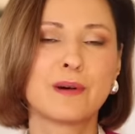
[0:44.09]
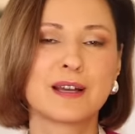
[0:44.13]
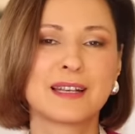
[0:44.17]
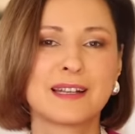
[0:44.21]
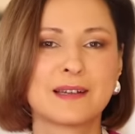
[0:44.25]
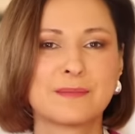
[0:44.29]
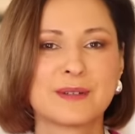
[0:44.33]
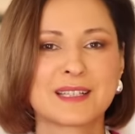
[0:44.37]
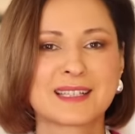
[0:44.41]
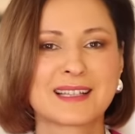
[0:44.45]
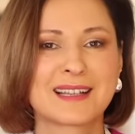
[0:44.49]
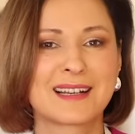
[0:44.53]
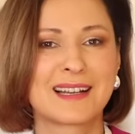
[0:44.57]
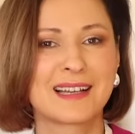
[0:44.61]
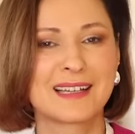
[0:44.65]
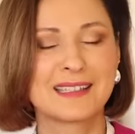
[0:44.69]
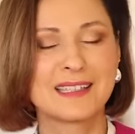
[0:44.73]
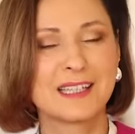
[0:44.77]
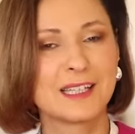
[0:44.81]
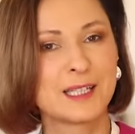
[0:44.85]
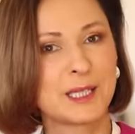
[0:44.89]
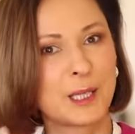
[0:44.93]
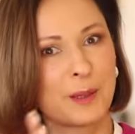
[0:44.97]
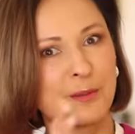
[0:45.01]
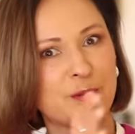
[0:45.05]
My name is
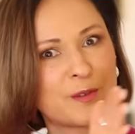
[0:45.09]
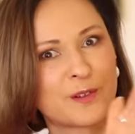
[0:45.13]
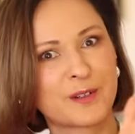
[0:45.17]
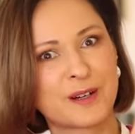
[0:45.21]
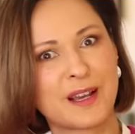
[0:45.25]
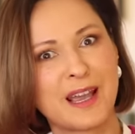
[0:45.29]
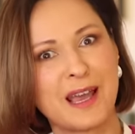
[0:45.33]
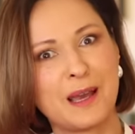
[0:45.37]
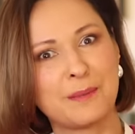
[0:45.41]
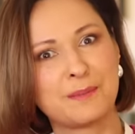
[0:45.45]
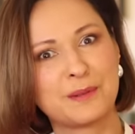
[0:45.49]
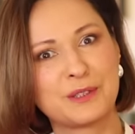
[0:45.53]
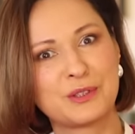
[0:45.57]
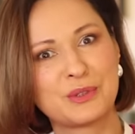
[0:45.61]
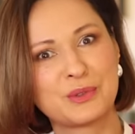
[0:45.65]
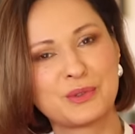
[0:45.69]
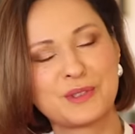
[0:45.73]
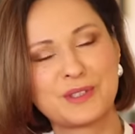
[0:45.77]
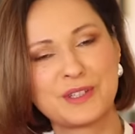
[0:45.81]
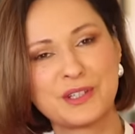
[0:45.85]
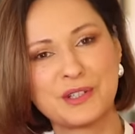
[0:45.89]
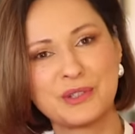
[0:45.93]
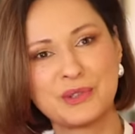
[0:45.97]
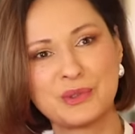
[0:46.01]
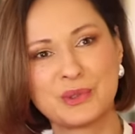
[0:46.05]
Elena and I'm very happy to
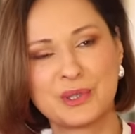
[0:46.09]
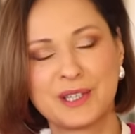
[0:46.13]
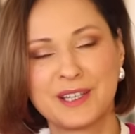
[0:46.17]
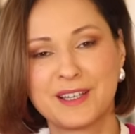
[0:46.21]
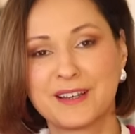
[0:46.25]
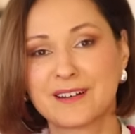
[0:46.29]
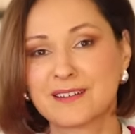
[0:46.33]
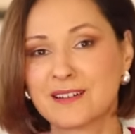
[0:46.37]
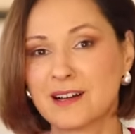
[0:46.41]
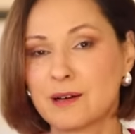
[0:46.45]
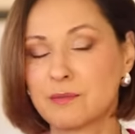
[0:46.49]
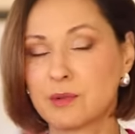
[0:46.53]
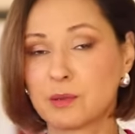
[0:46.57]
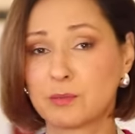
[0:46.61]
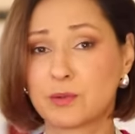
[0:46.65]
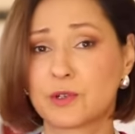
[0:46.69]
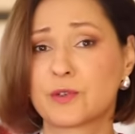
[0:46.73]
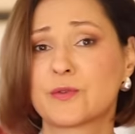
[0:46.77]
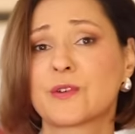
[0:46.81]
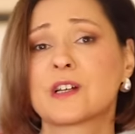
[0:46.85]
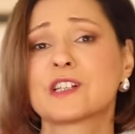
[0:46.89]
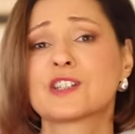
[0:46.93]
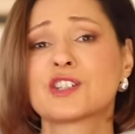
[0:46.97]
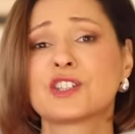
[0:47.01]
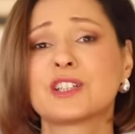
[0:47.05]
see you here. I'm a
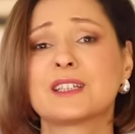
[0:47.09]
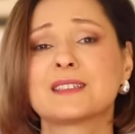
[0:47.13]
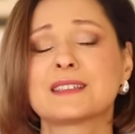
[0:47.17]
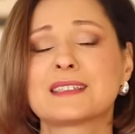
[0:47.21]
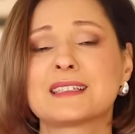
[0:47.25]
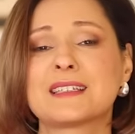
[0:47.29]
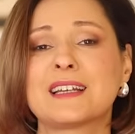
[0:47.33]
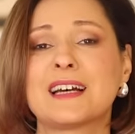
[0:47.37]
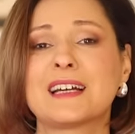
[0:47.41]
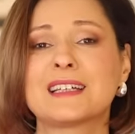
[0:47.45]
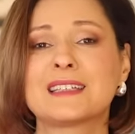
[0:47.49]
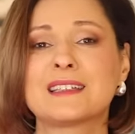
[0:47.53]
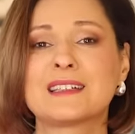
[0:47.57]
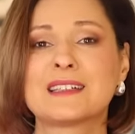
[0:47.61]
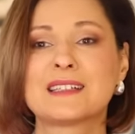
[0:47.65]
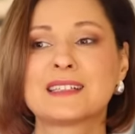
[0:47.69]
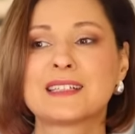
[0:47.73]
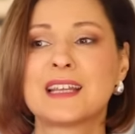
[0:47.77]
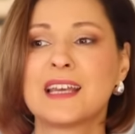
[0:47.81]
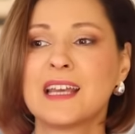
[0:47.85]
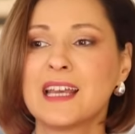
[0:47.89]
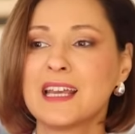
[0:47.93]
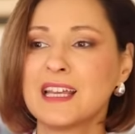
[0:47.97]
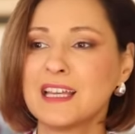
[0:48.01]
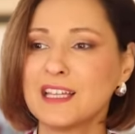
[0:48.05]
professional stylist.